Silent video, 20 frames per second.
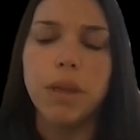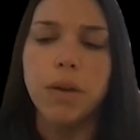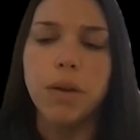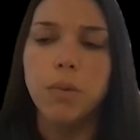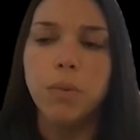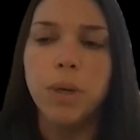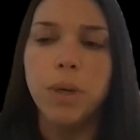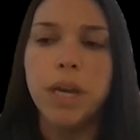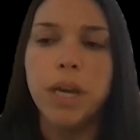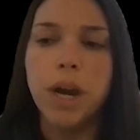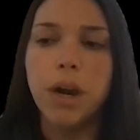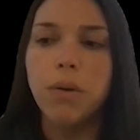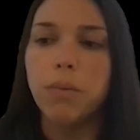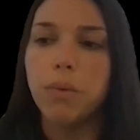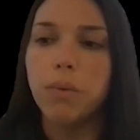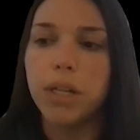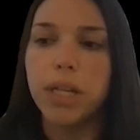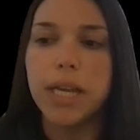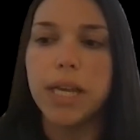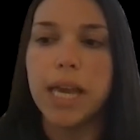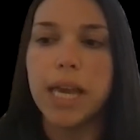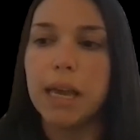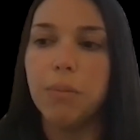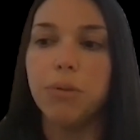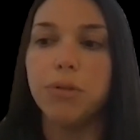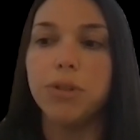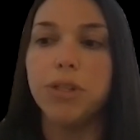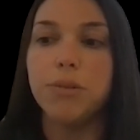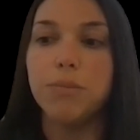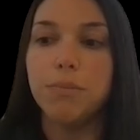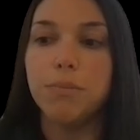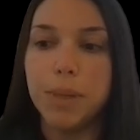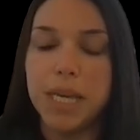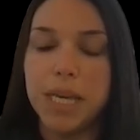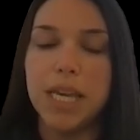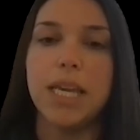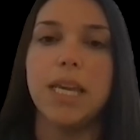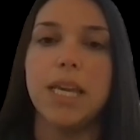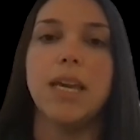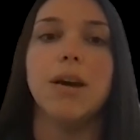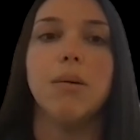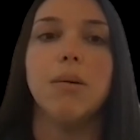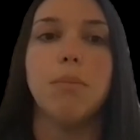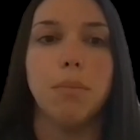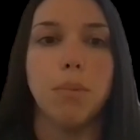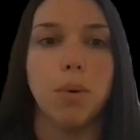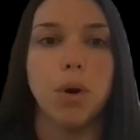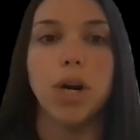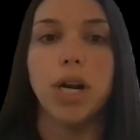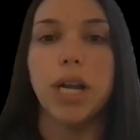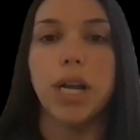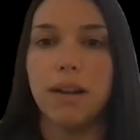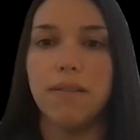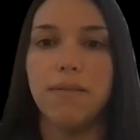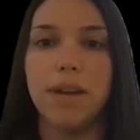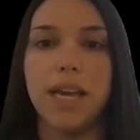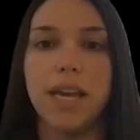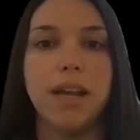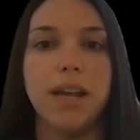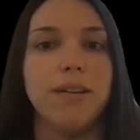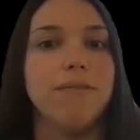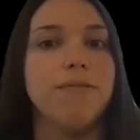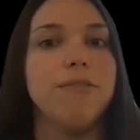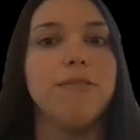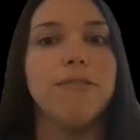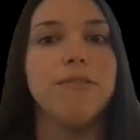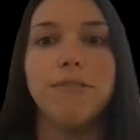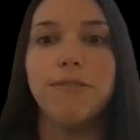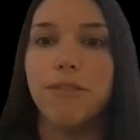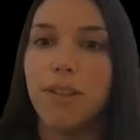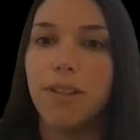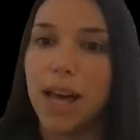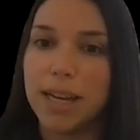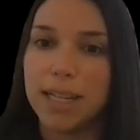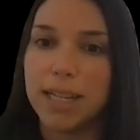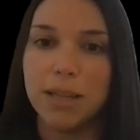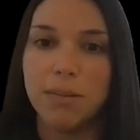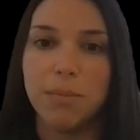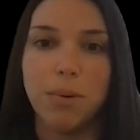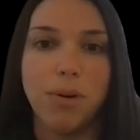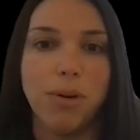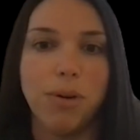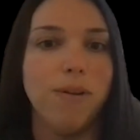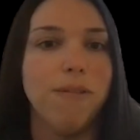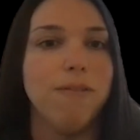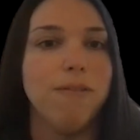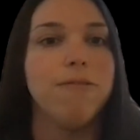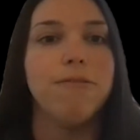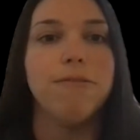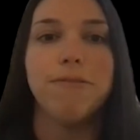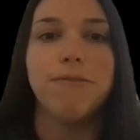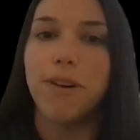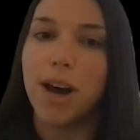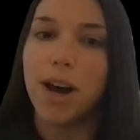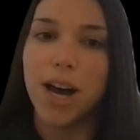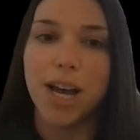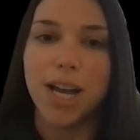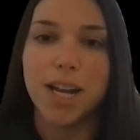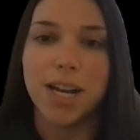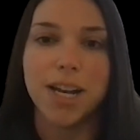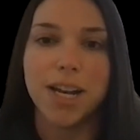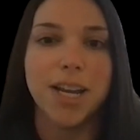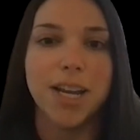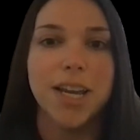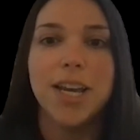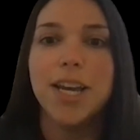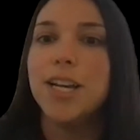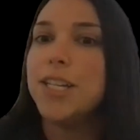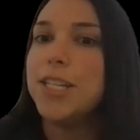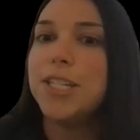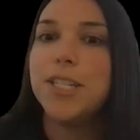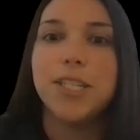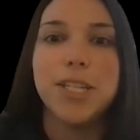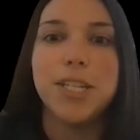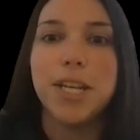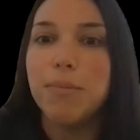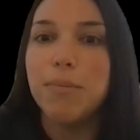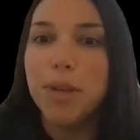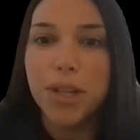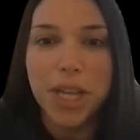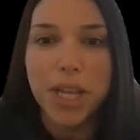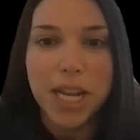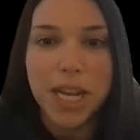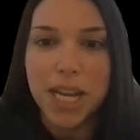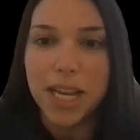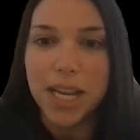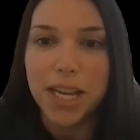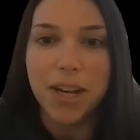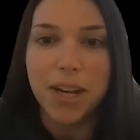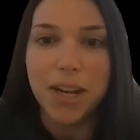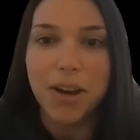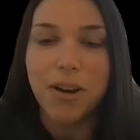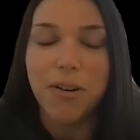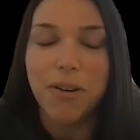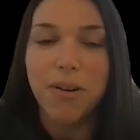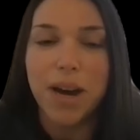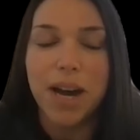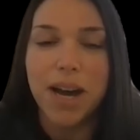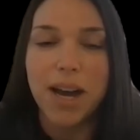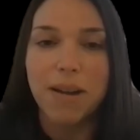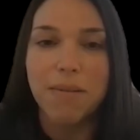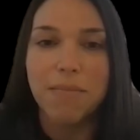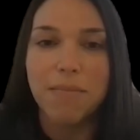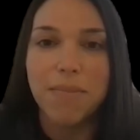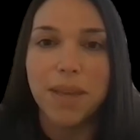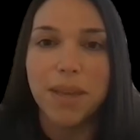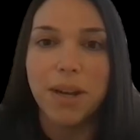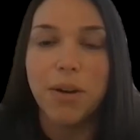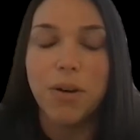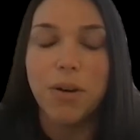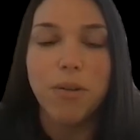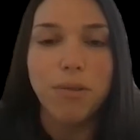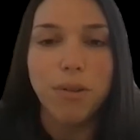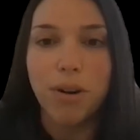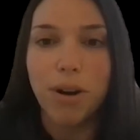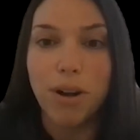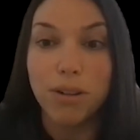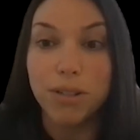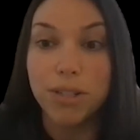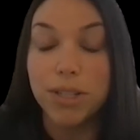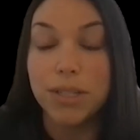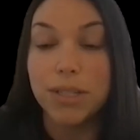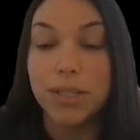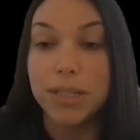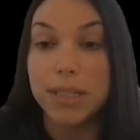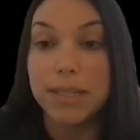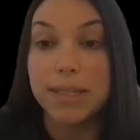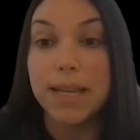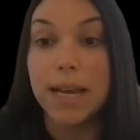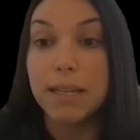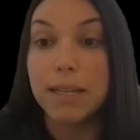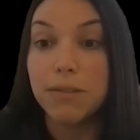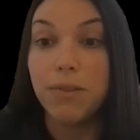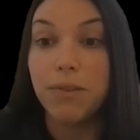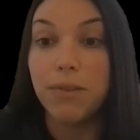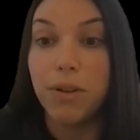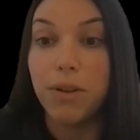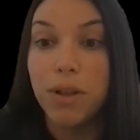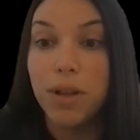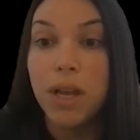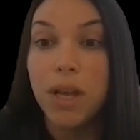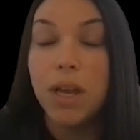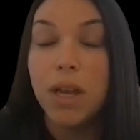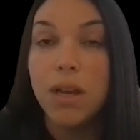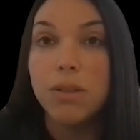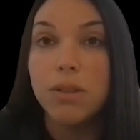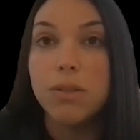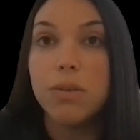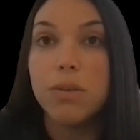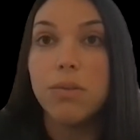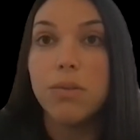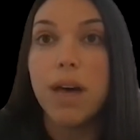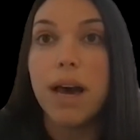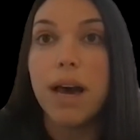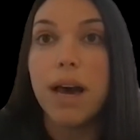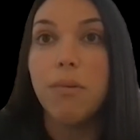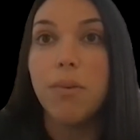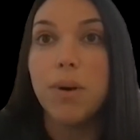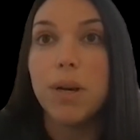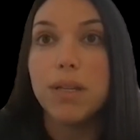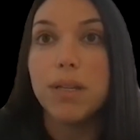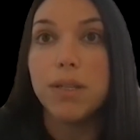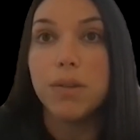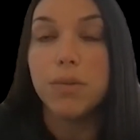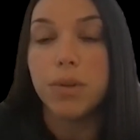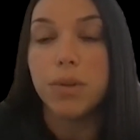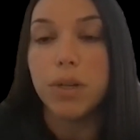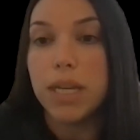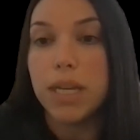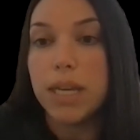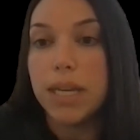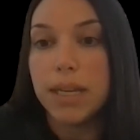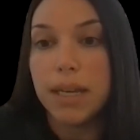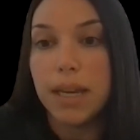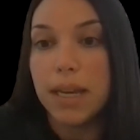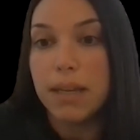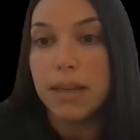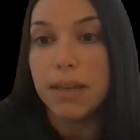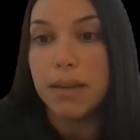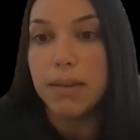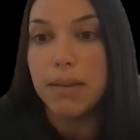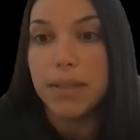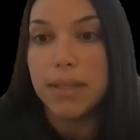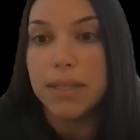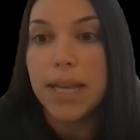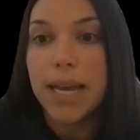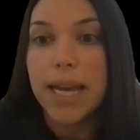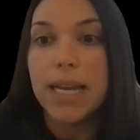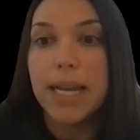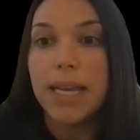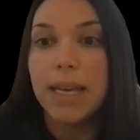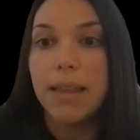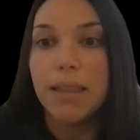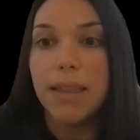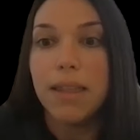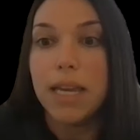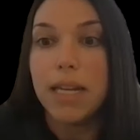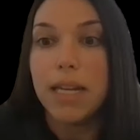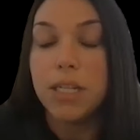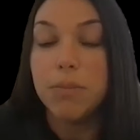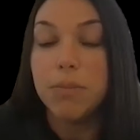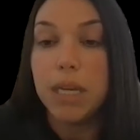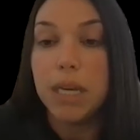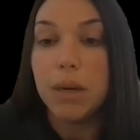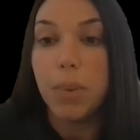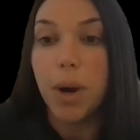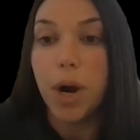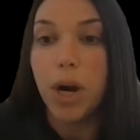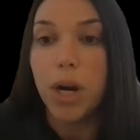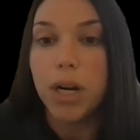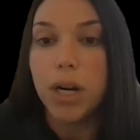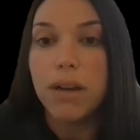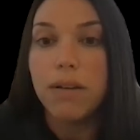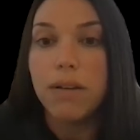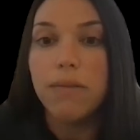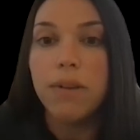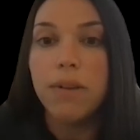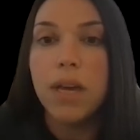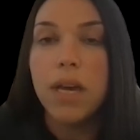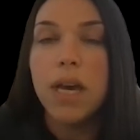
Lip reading: we are really able to be more innovative, flexible, fun, stimulating, and overall just successful. So that was a really exciting thing to be a part of.